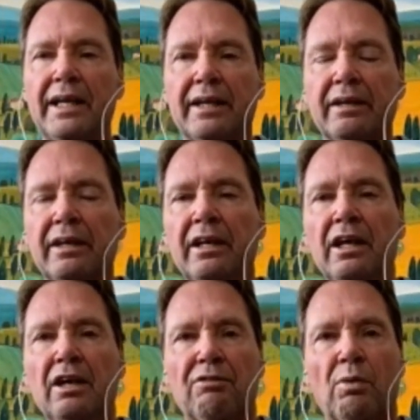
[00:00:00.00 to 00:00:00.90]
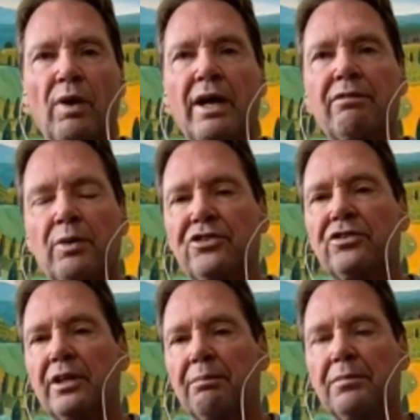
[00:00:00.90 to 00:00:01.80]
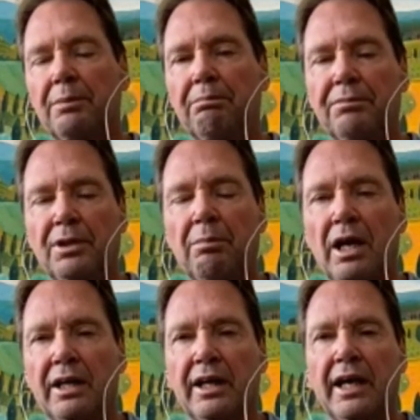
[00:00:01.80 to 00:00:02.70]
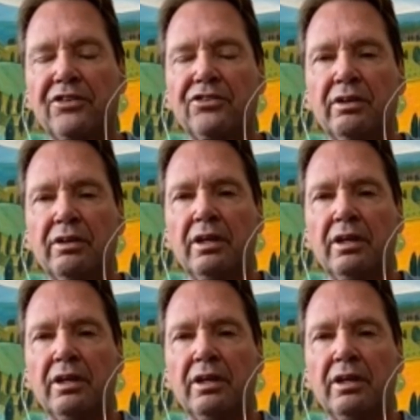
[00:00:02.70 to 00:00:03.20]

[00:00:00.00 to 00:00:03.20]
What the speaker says: And for whatever reason, the Bondis,